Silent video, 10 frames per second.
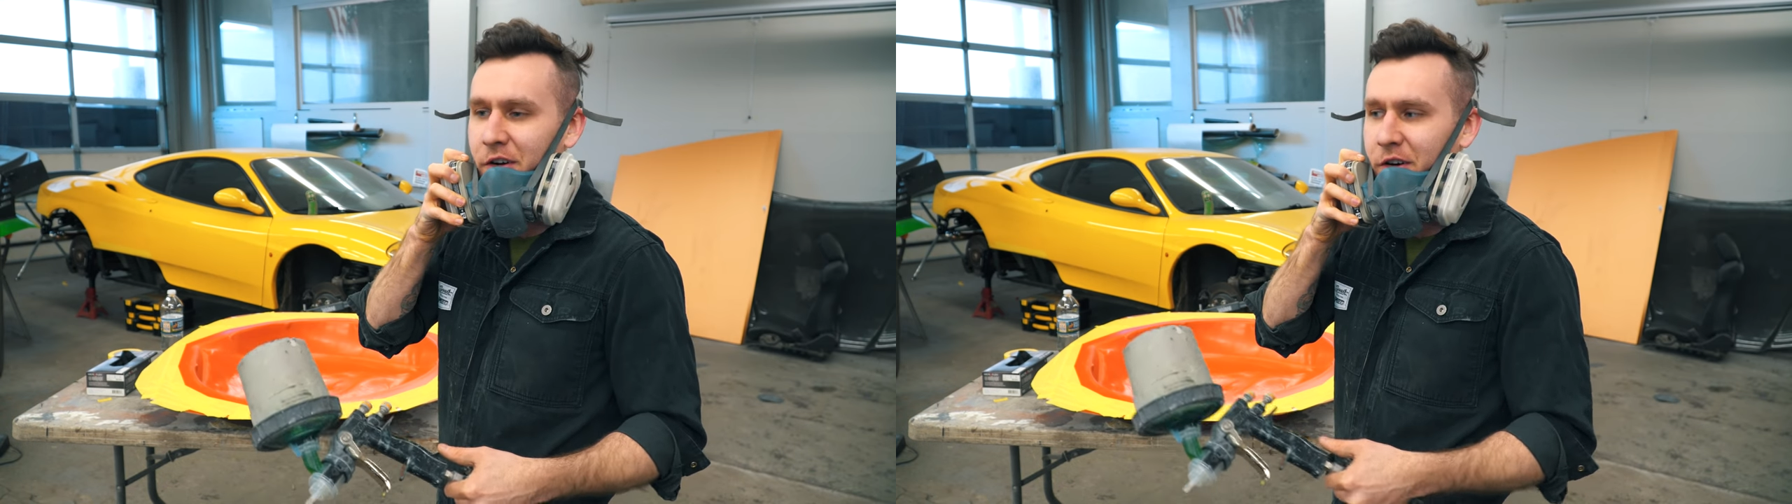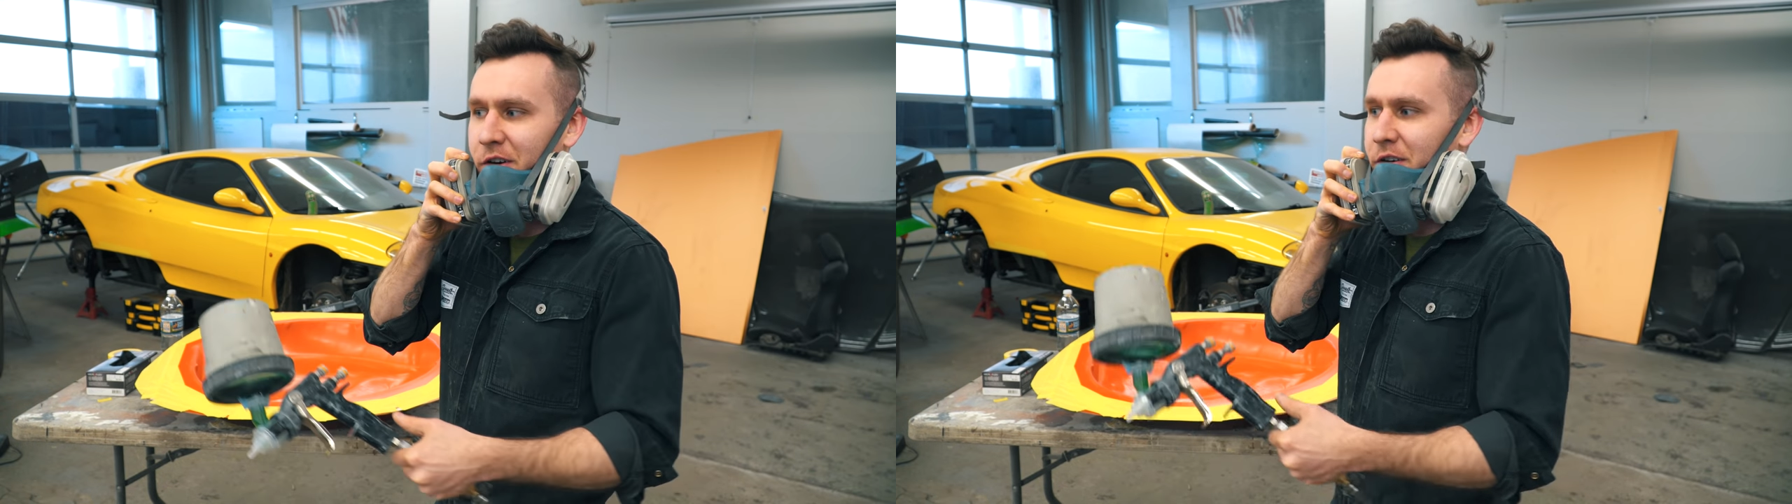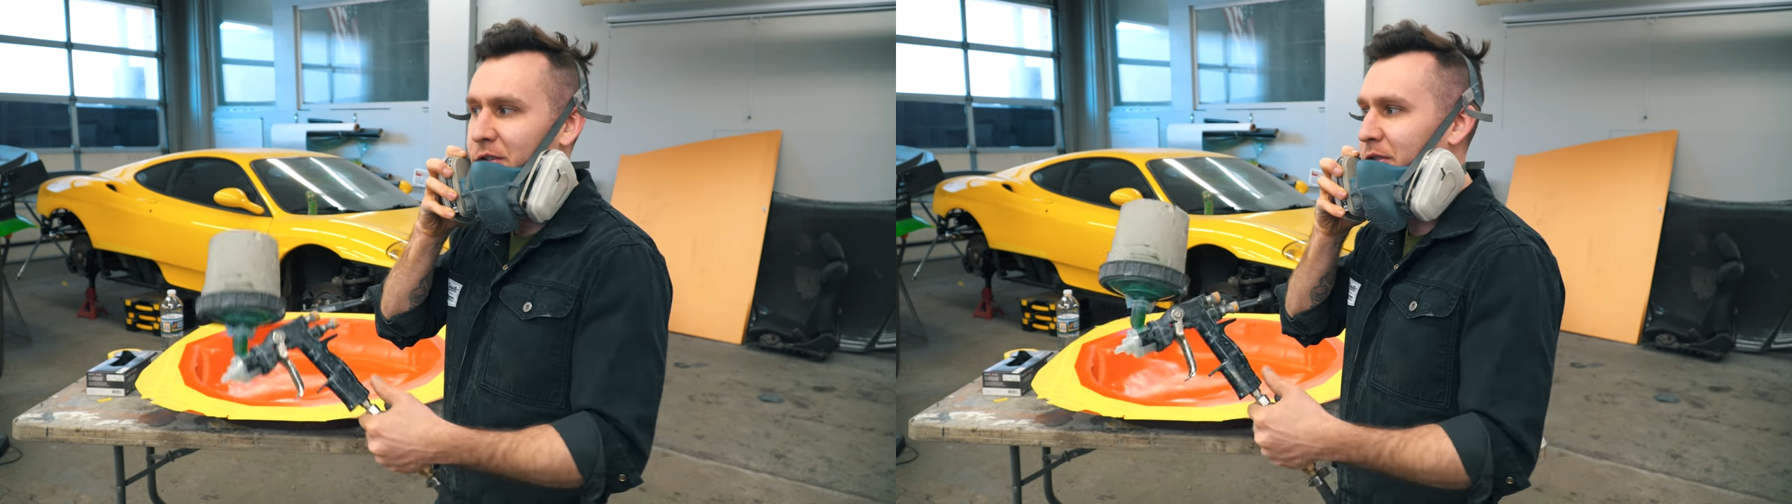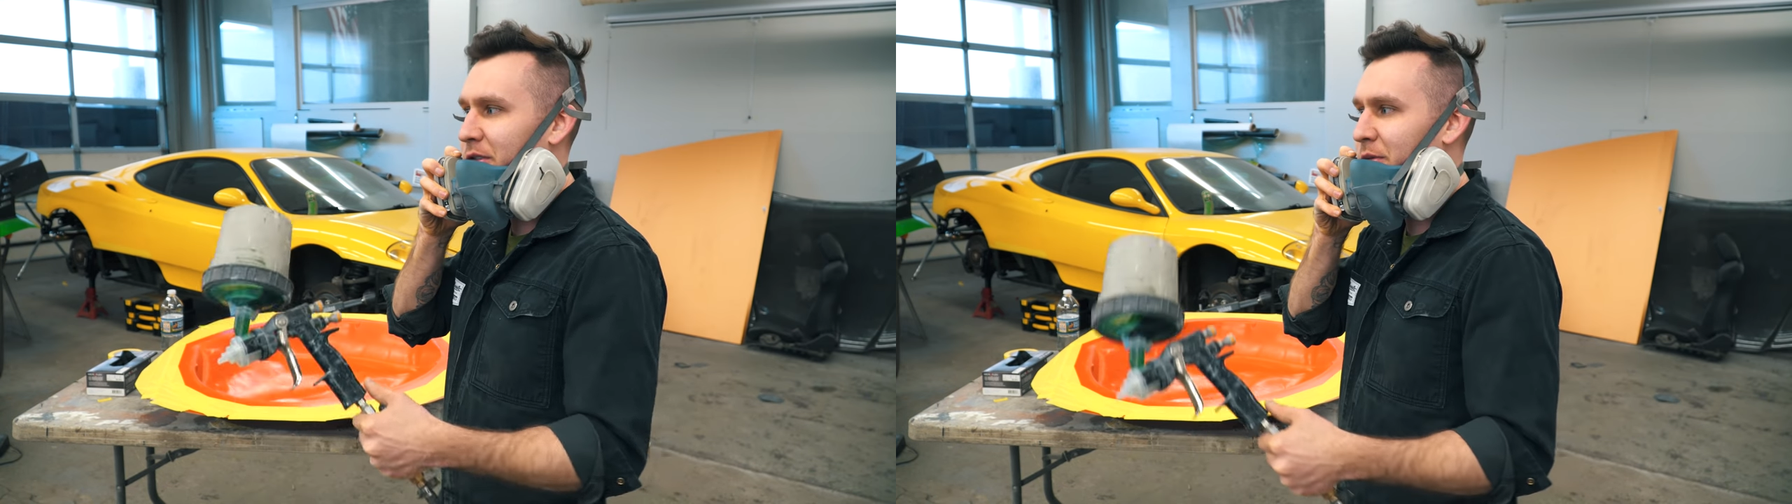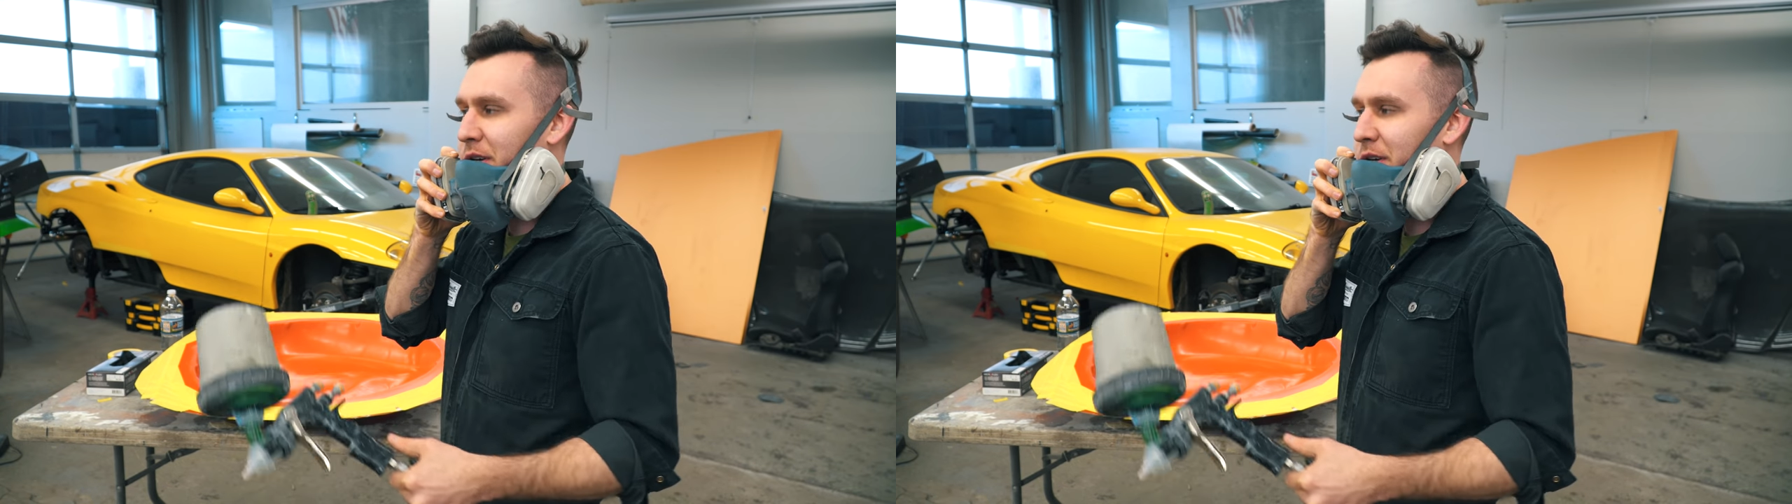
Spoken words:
car or